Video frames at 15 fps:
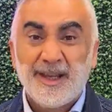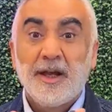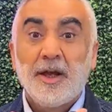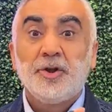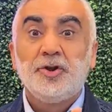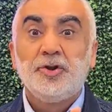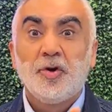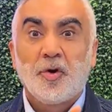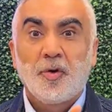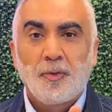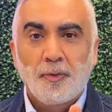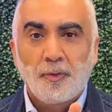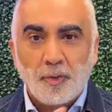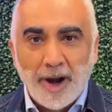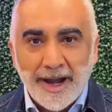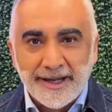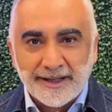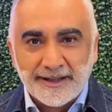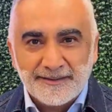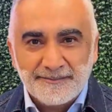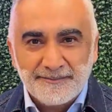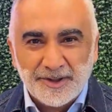You're right,
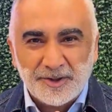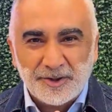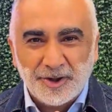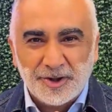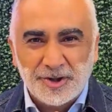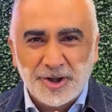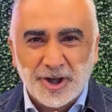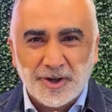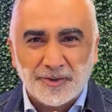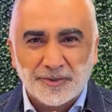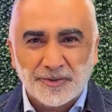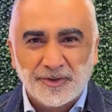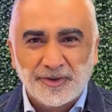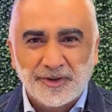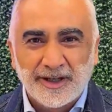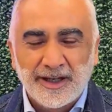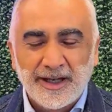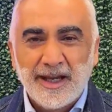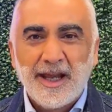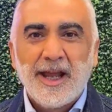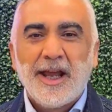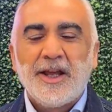Mr. Jones.
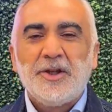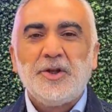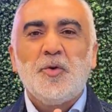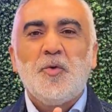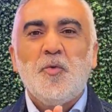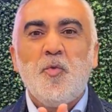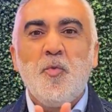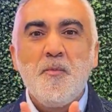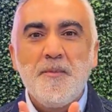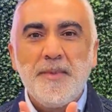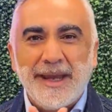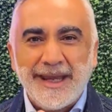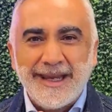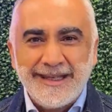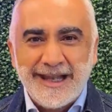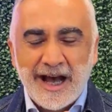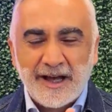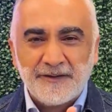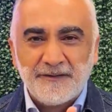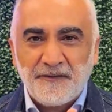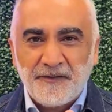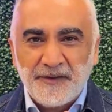You may
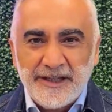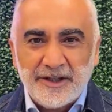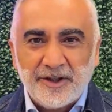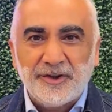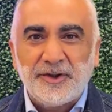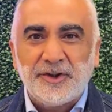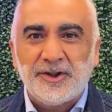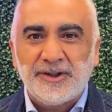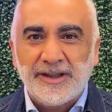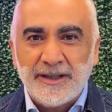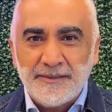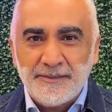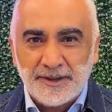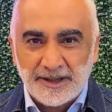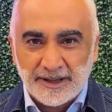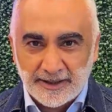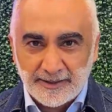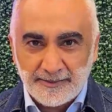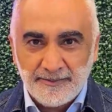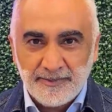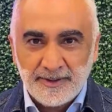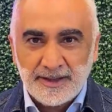not feel
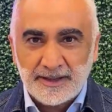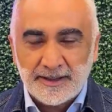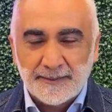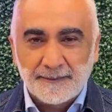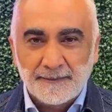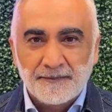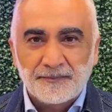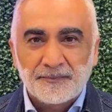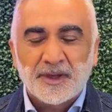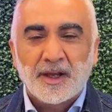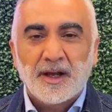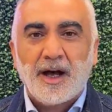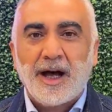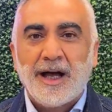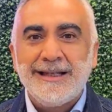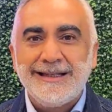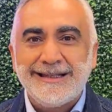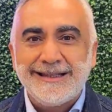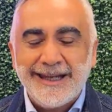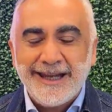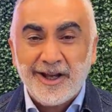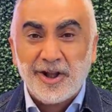symptoms
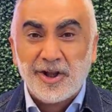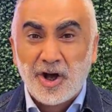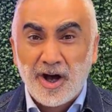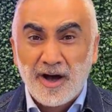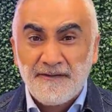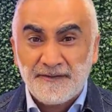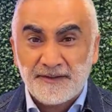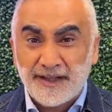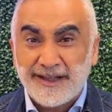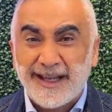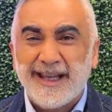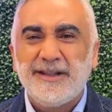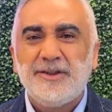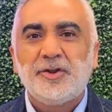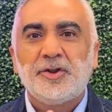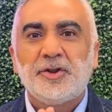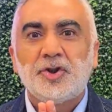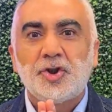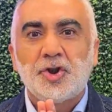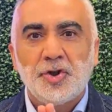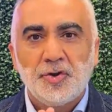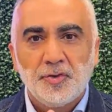until often it's
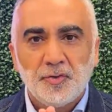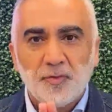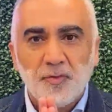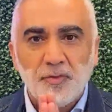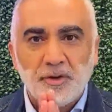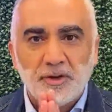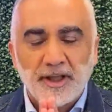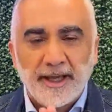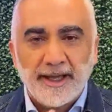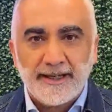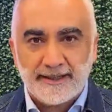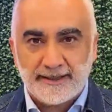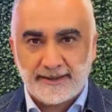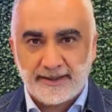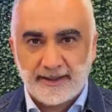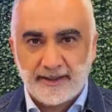too late.